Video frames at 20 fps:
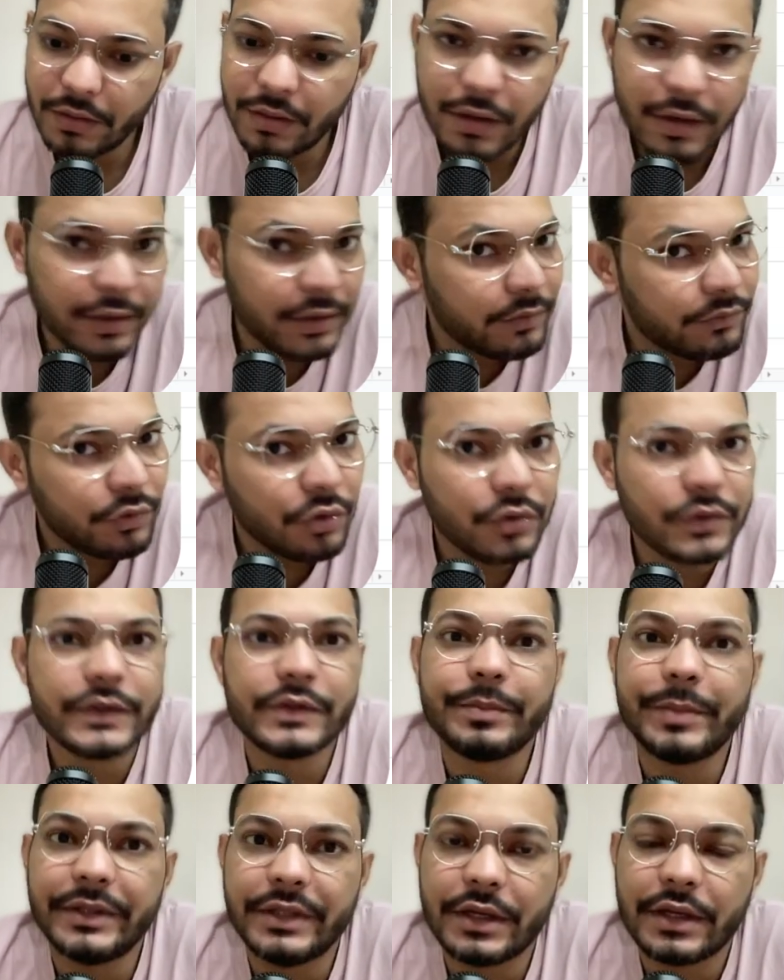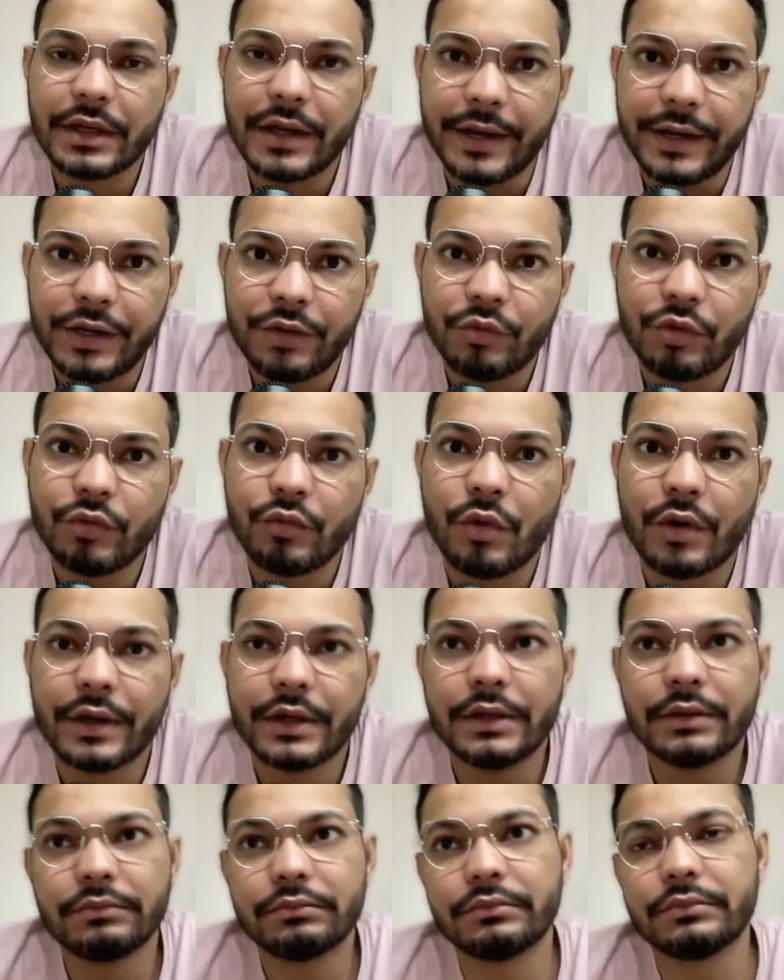And of course, being a client, you would want
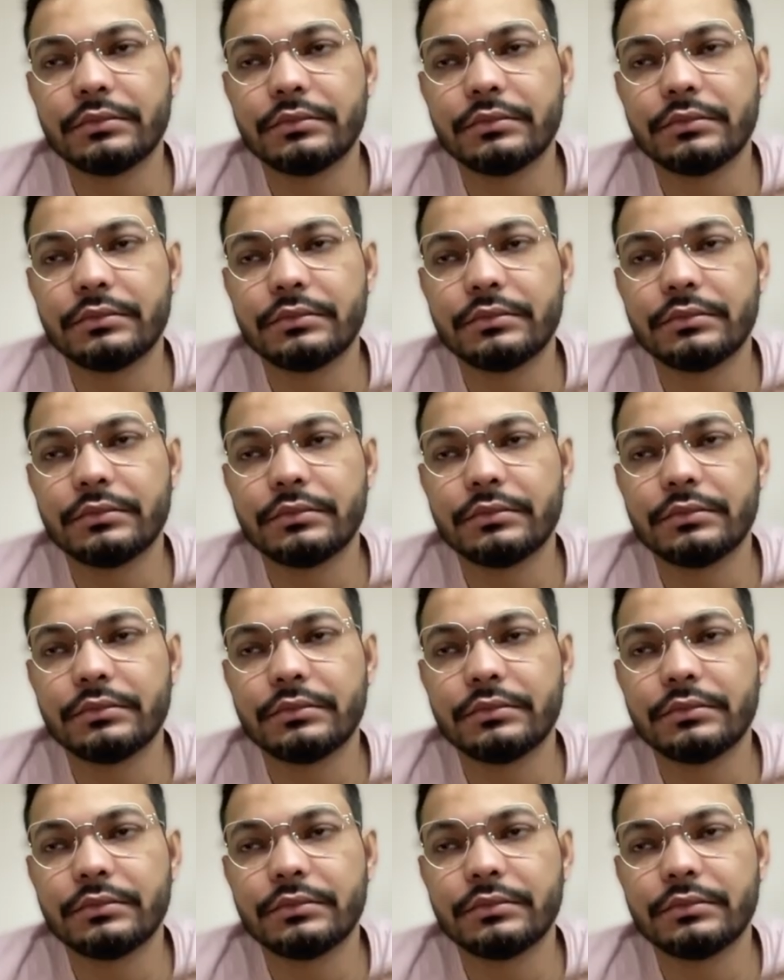to